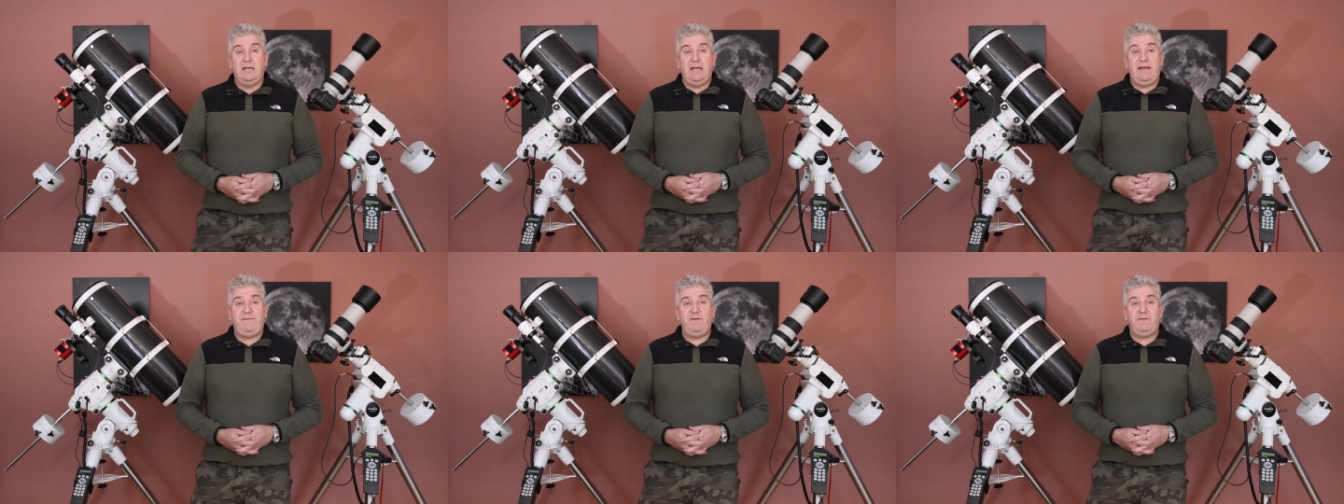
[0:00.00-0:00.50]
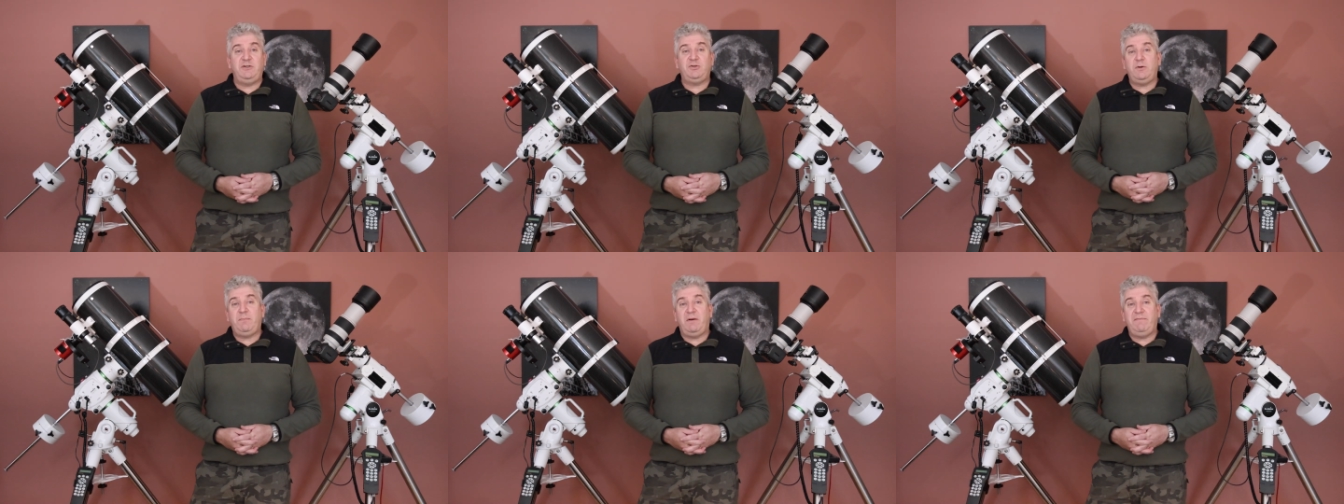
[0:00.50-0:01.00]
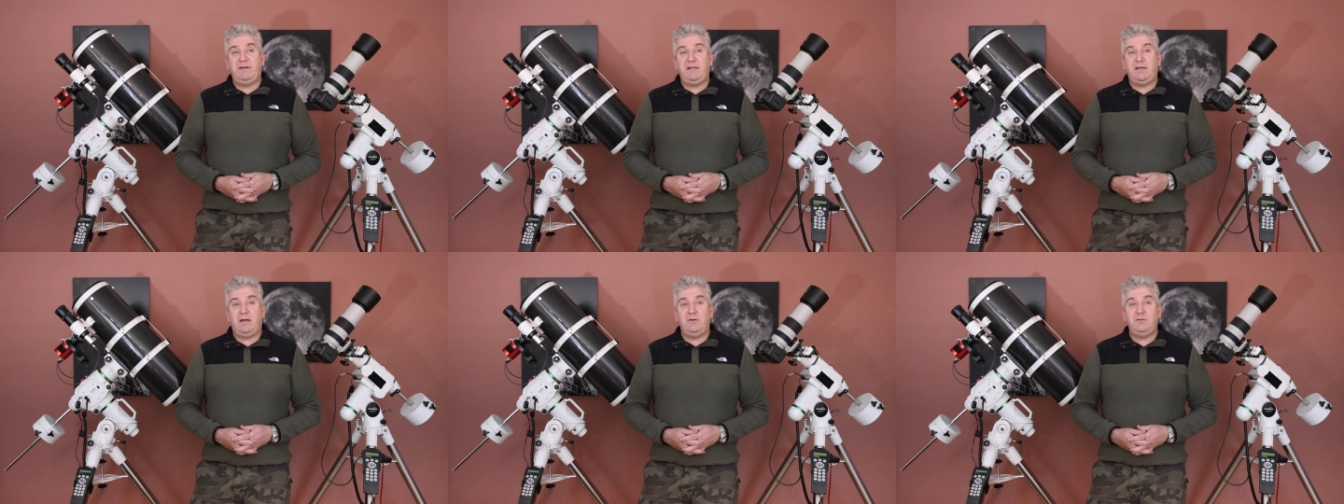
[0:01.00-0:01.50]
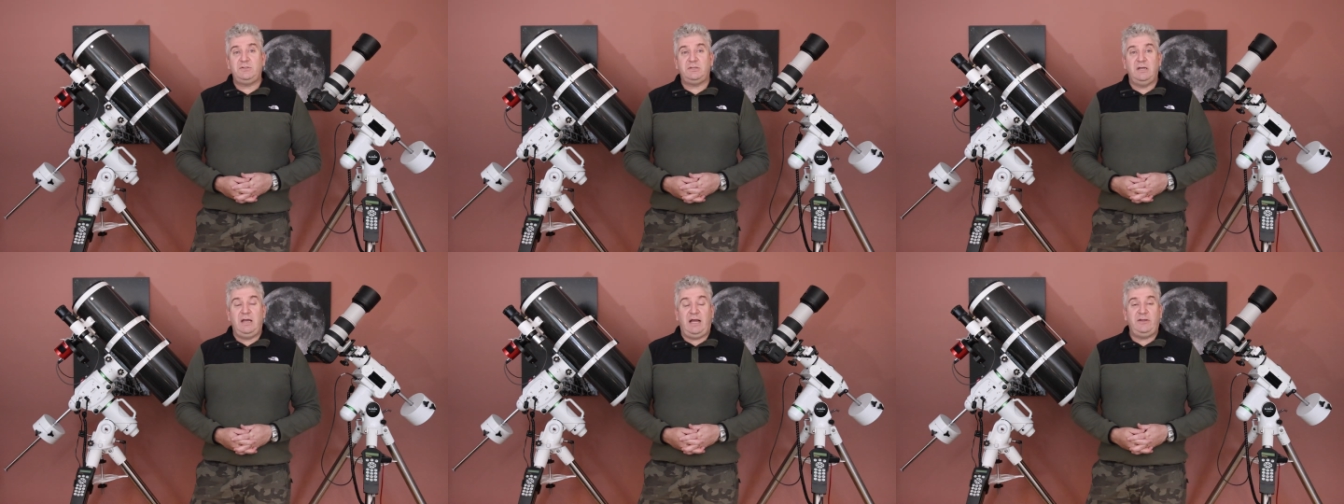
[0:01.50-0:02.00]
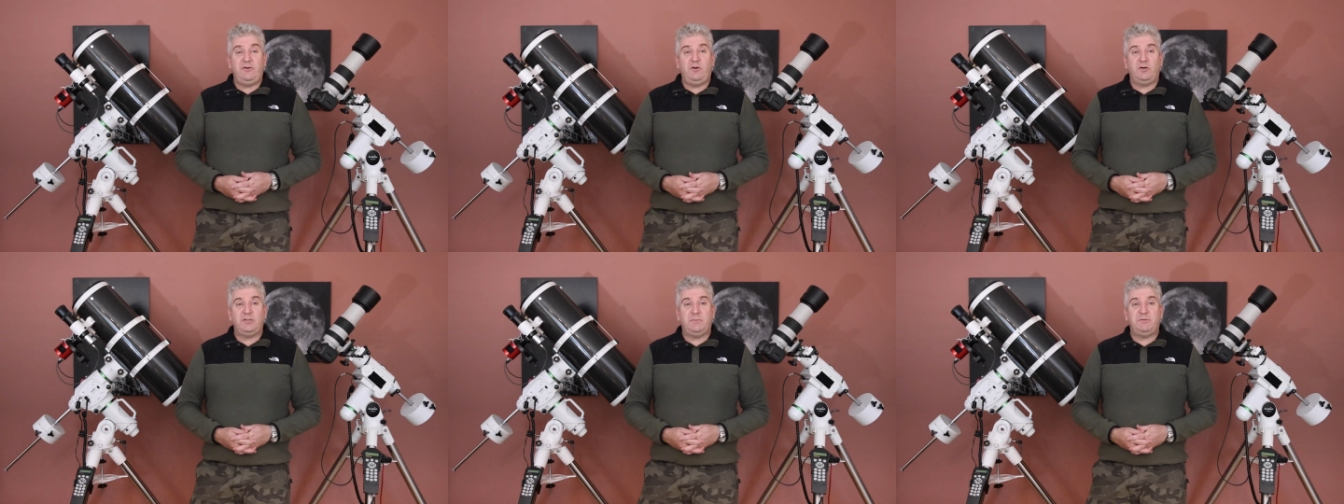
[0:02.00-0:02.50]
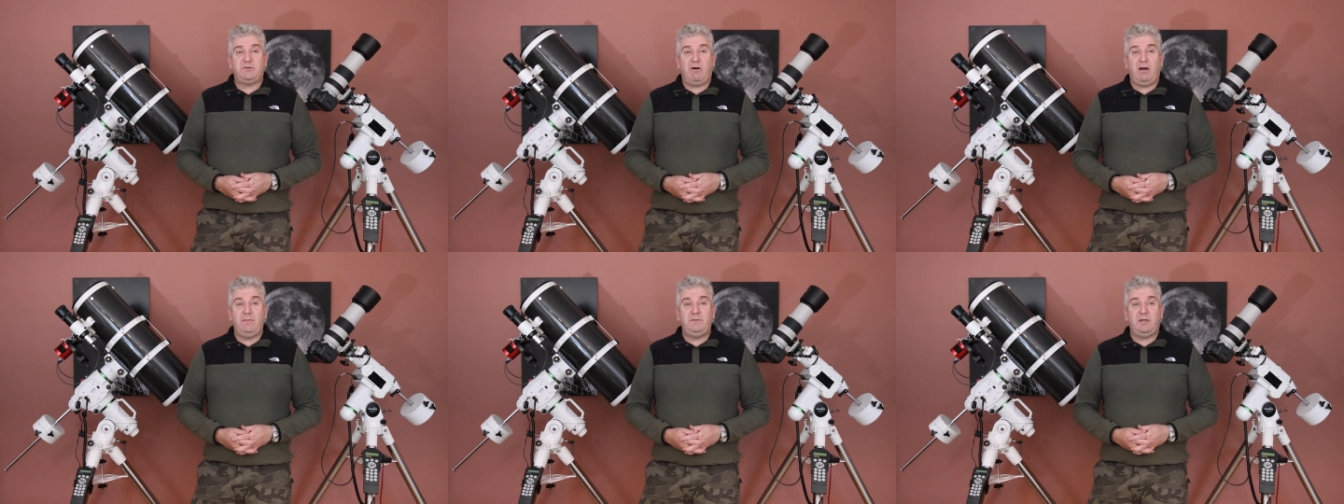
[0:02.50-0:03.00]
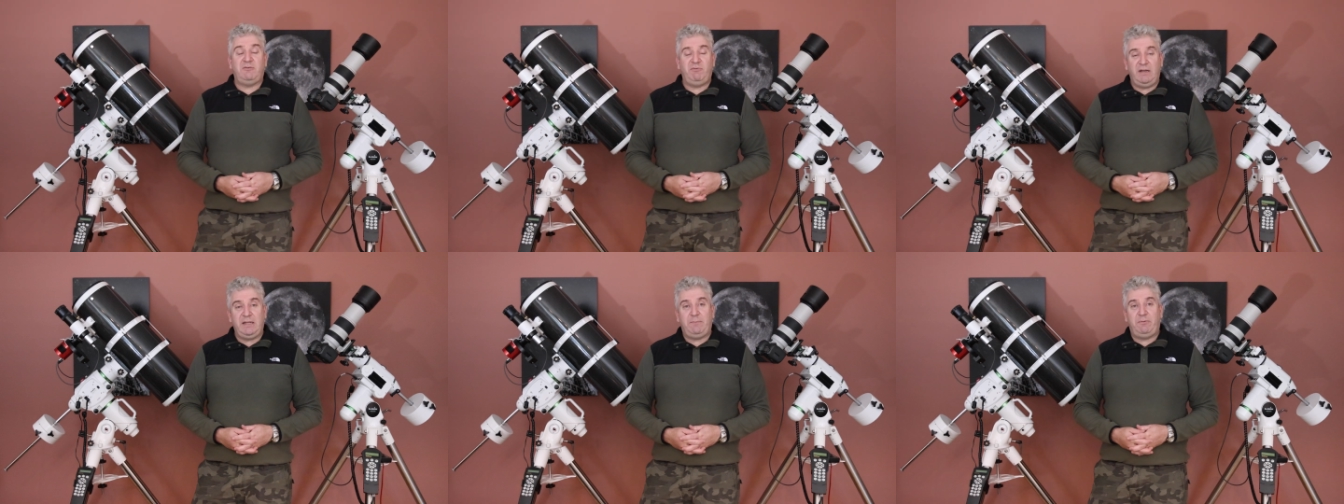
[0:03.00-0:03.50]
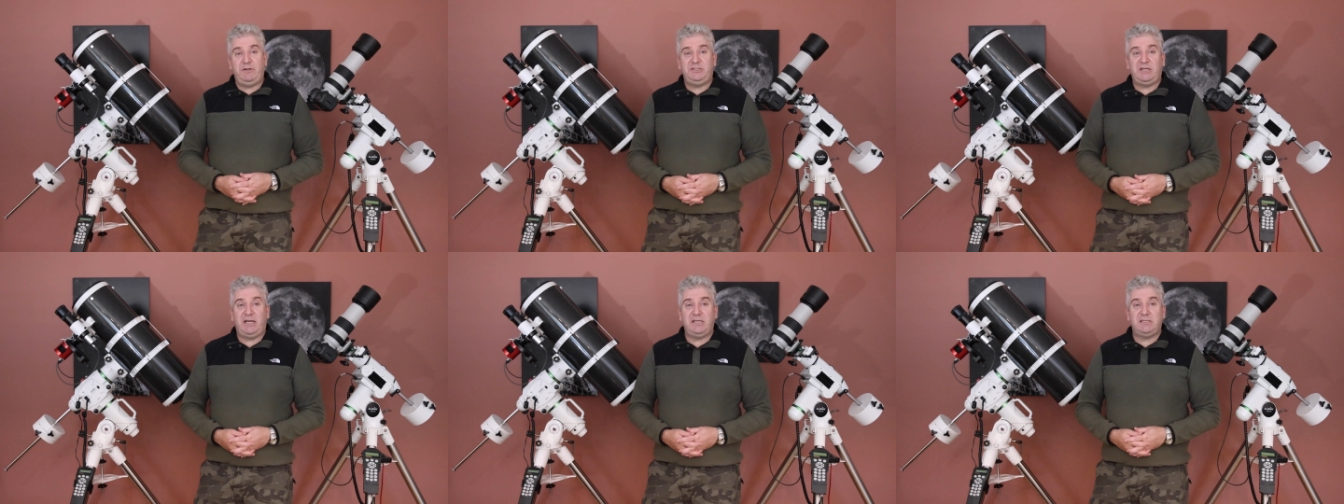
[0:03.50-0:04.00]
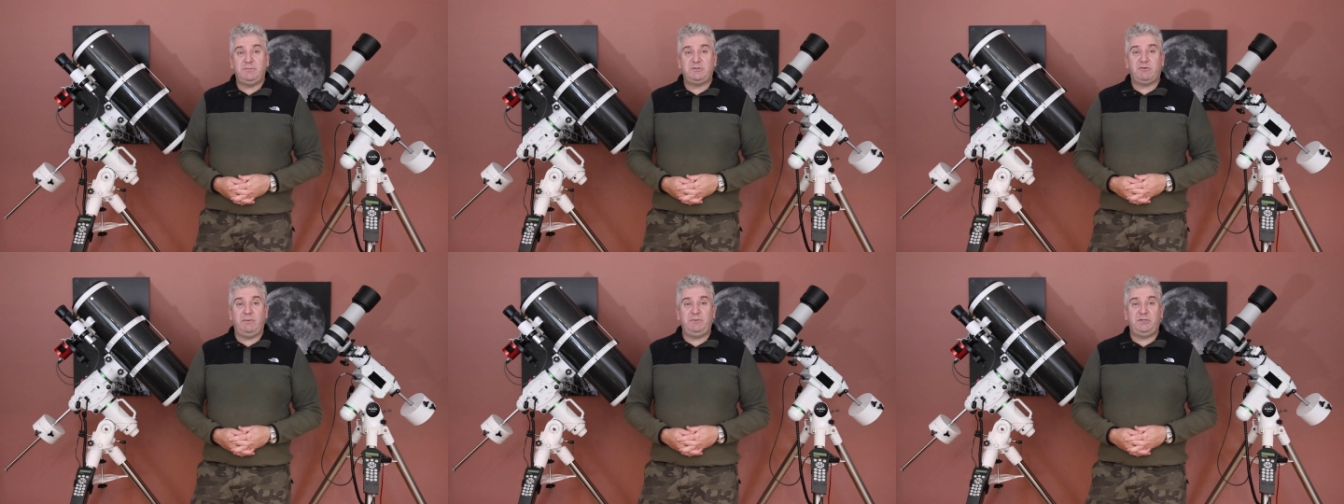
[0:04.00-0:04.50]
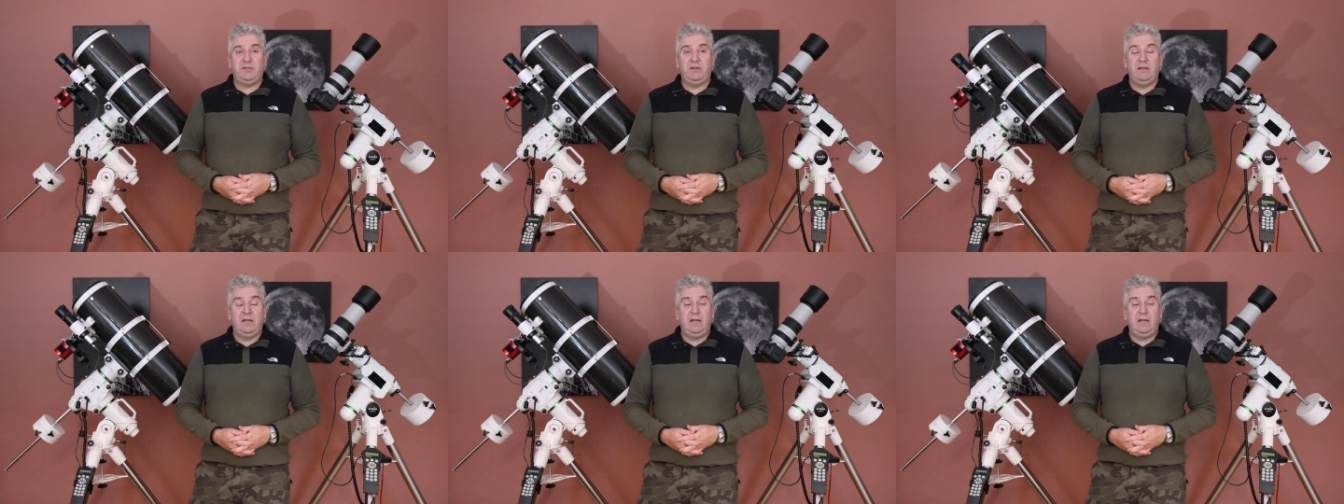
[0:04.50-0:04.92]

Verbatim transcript: If you've enjoyed my videos and you're not subscribed, I'd really appreciate a subscription